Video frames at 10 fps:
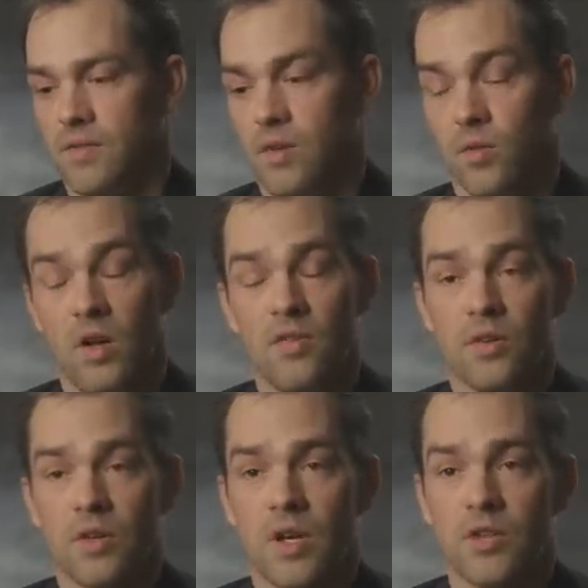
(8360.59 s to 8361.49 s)
their love of
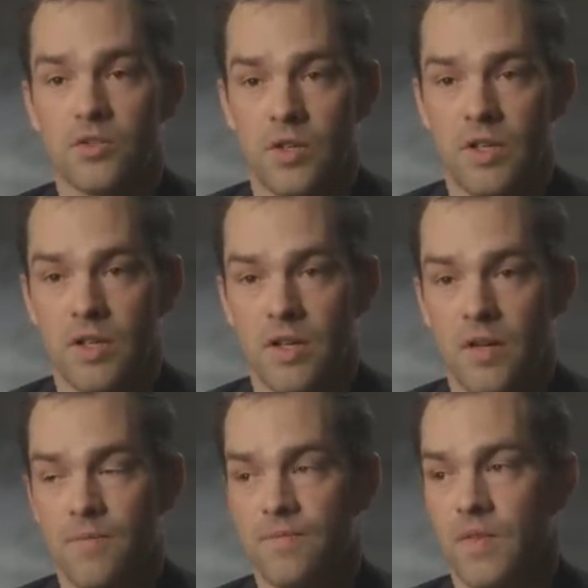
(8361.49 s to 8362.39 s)
their country,
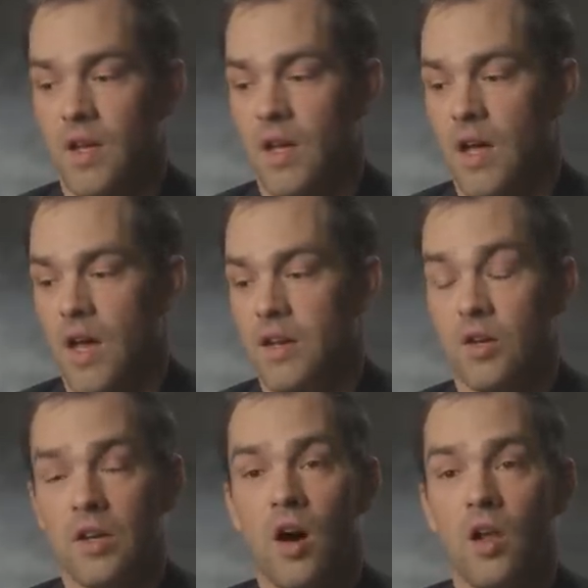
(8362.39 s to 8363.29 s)
and to
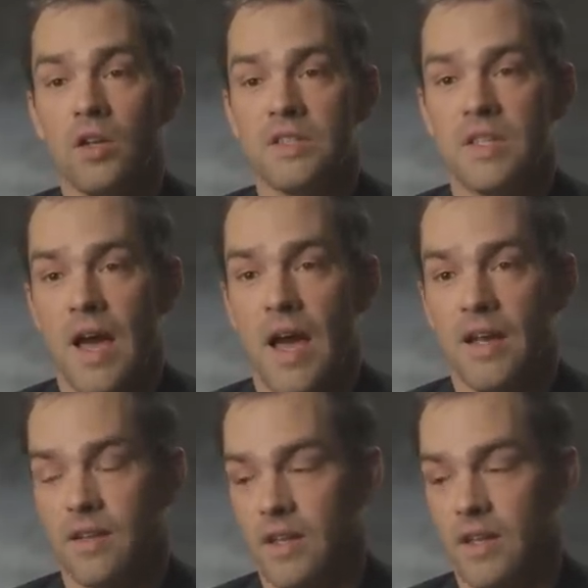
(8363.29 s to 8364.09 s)
acknowledge that